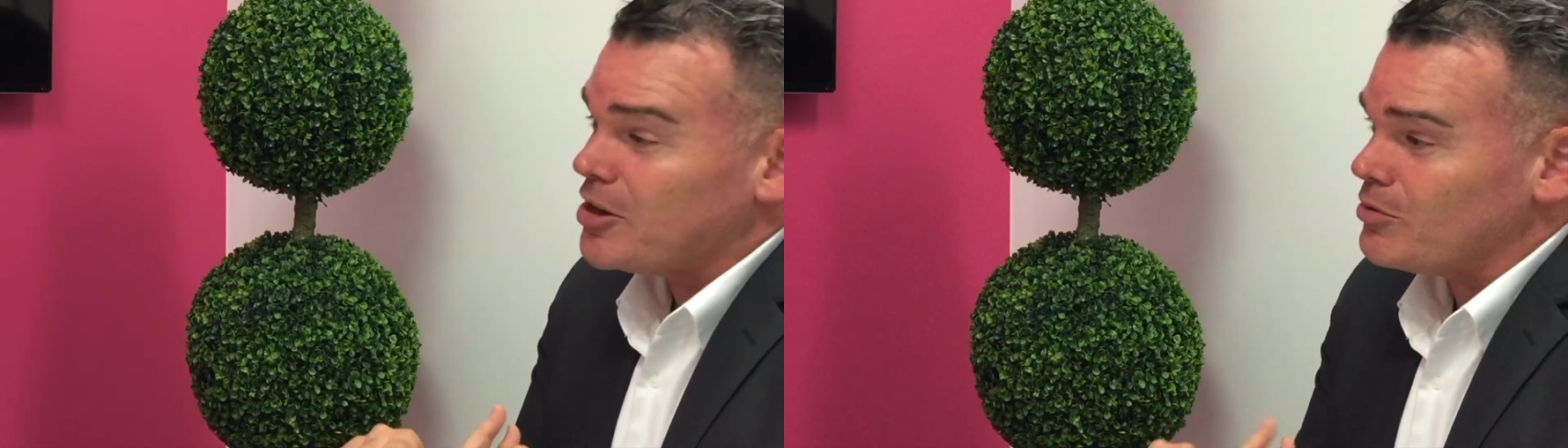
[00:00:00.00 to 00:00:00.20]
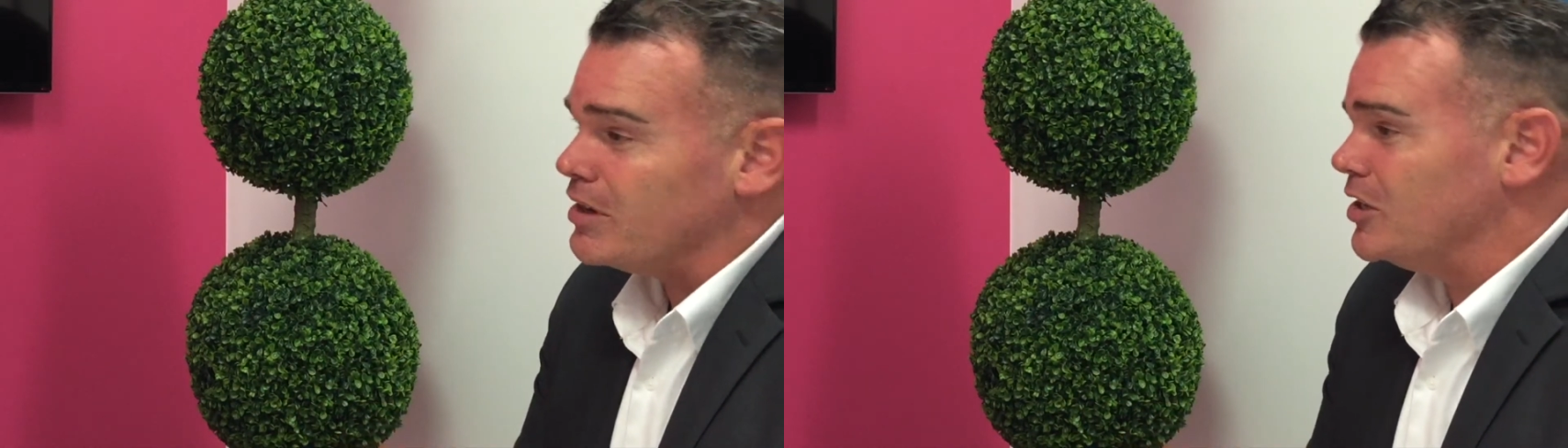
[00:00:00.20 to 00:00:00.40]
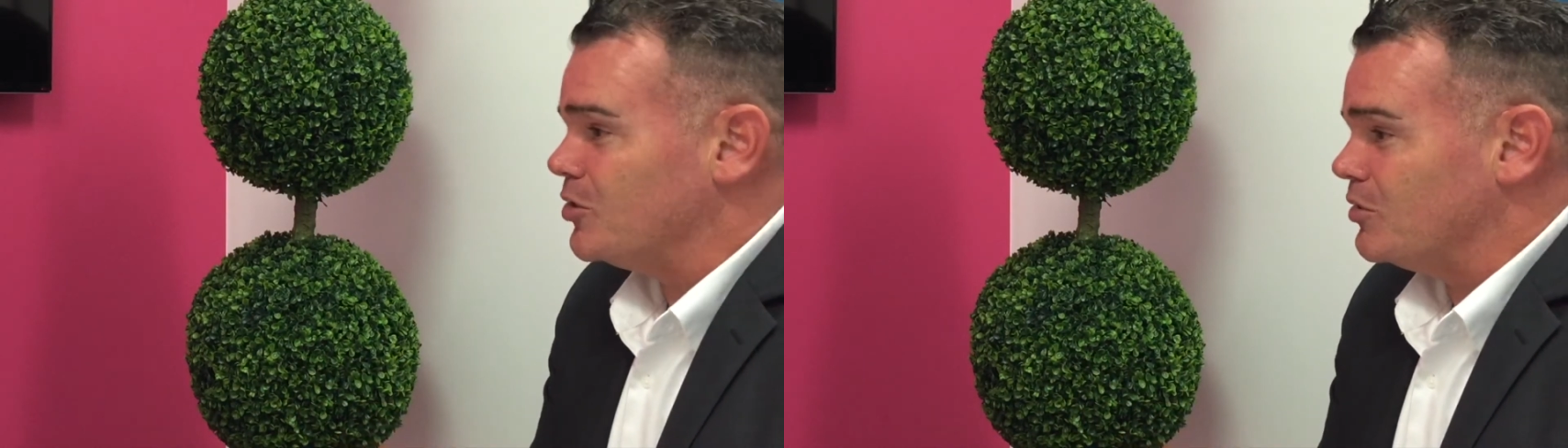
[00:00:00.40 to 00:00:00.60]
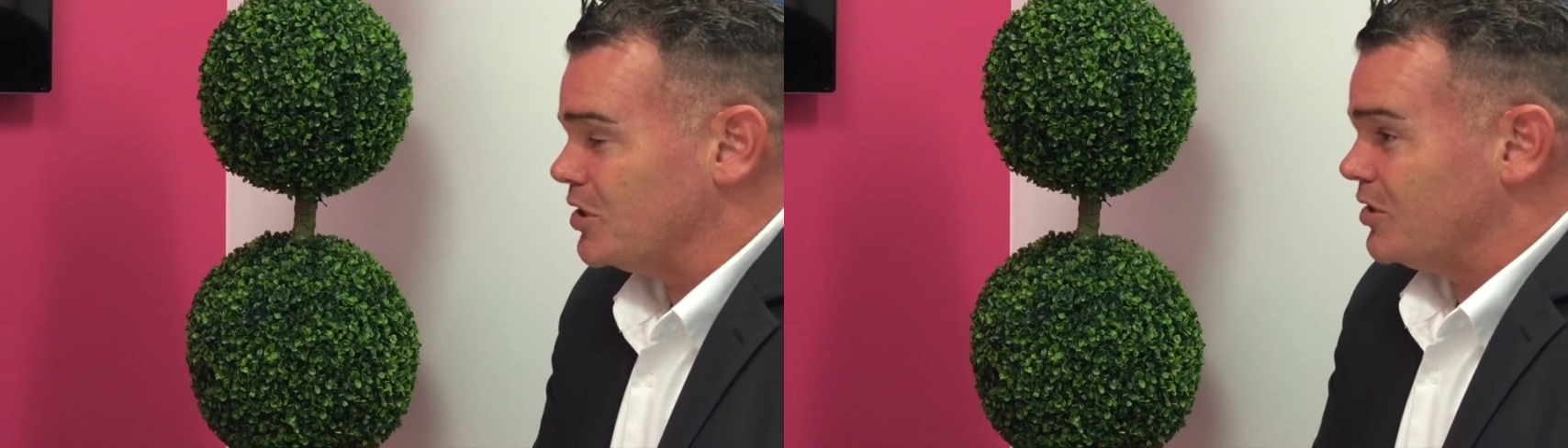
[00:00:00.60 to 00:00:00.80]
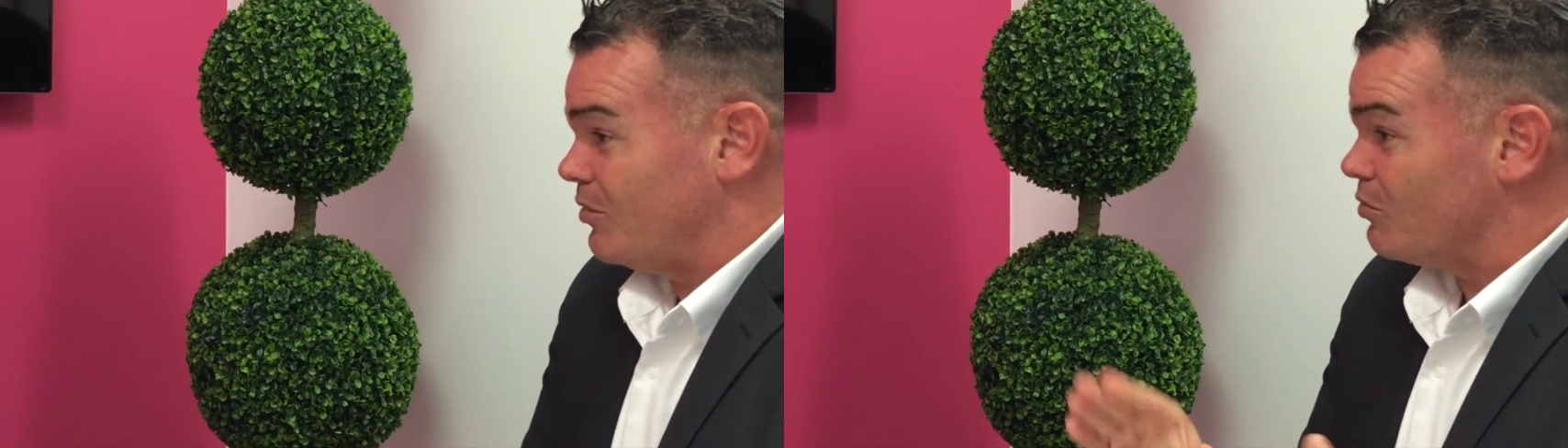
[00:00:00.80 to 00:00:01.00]
acreage or
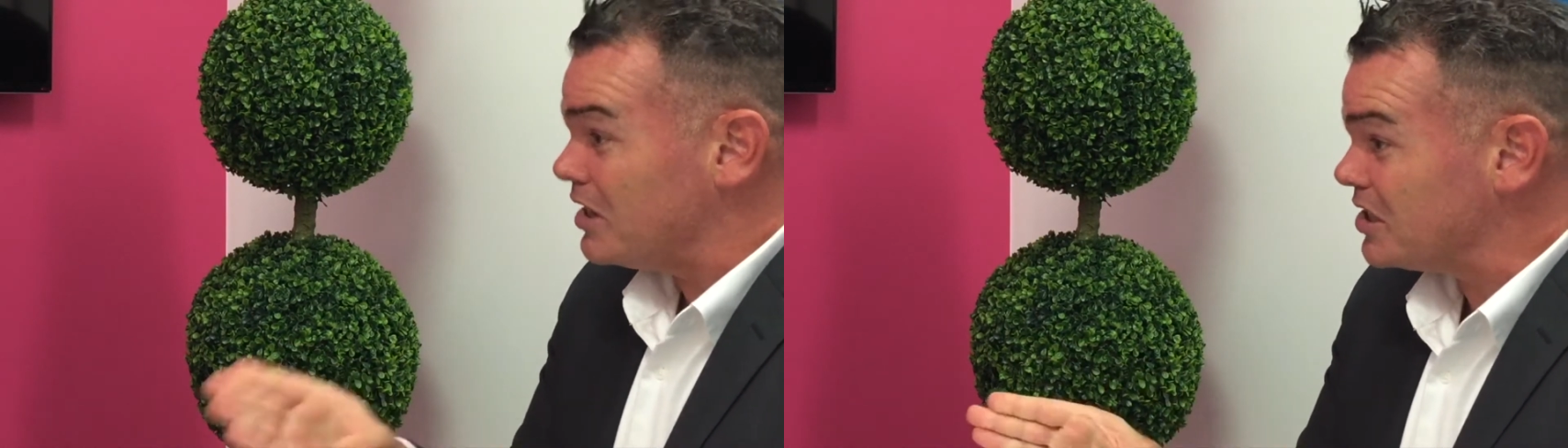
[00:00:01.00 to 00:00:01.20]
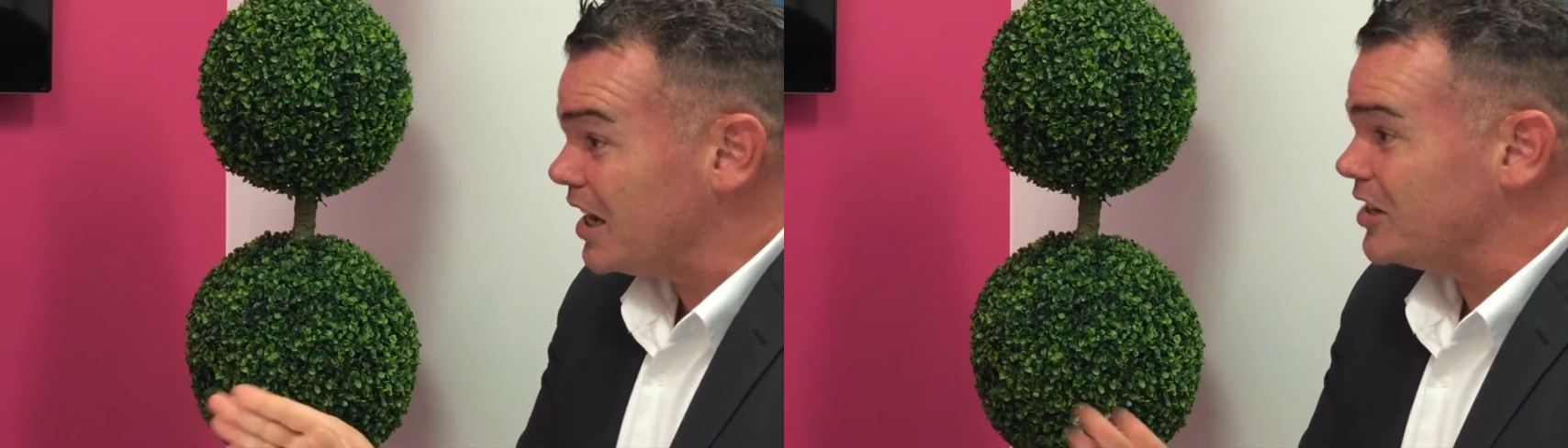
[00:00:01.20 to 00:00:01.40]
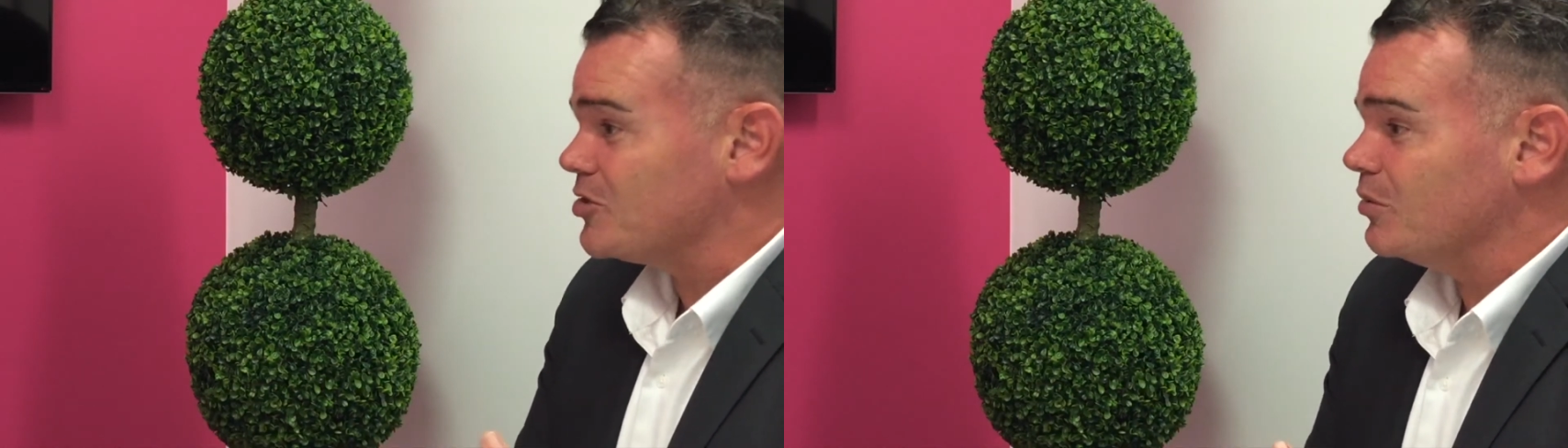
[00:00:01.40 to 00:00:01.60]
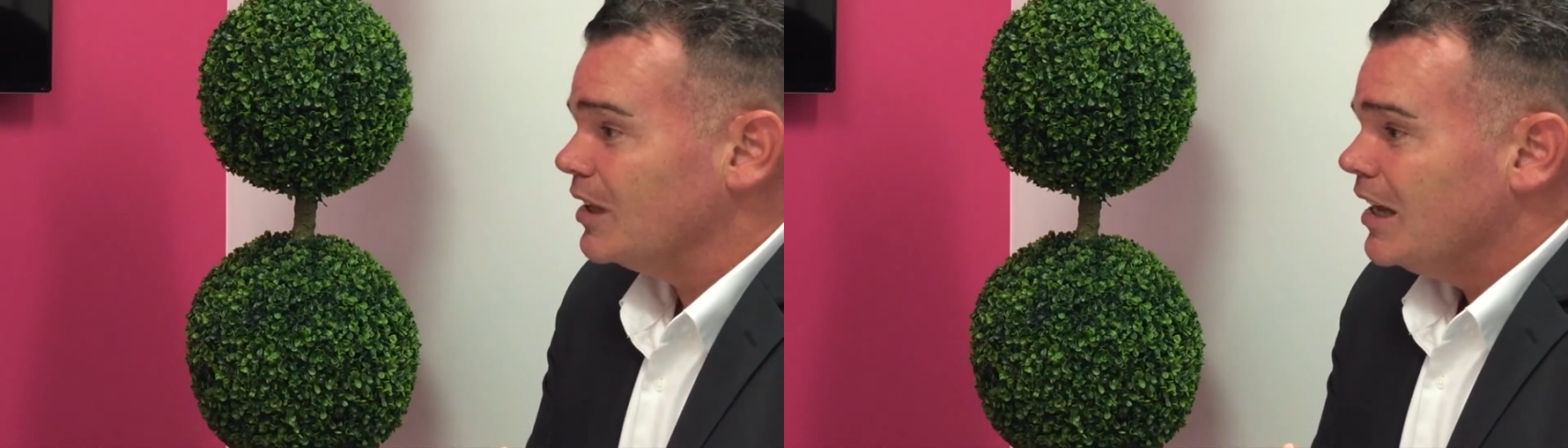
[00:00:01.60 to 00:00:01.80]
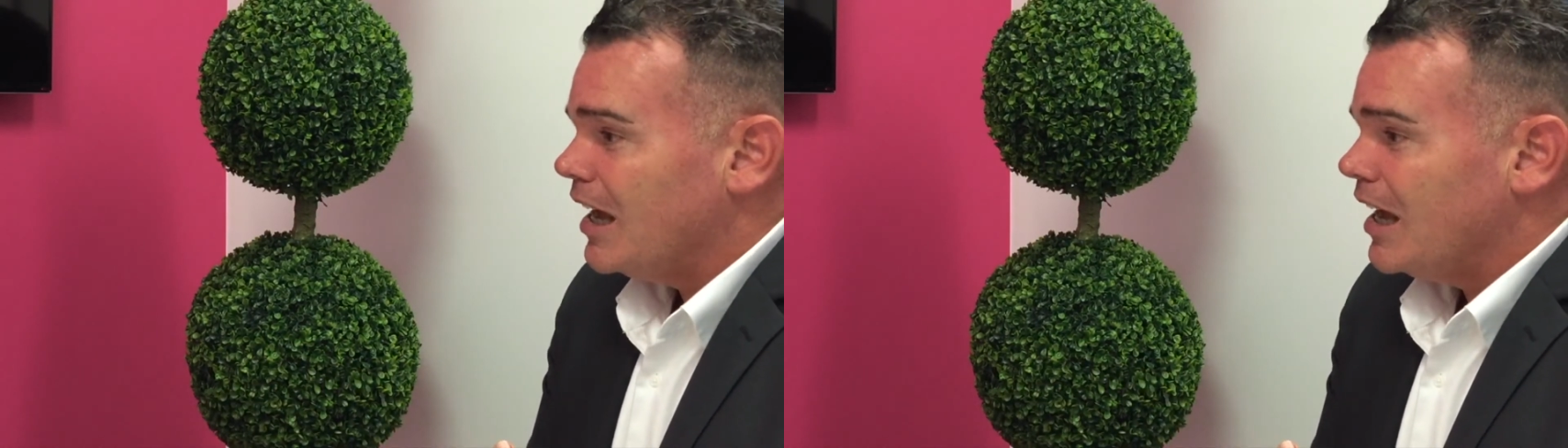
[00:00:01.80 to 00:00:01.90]
just a residential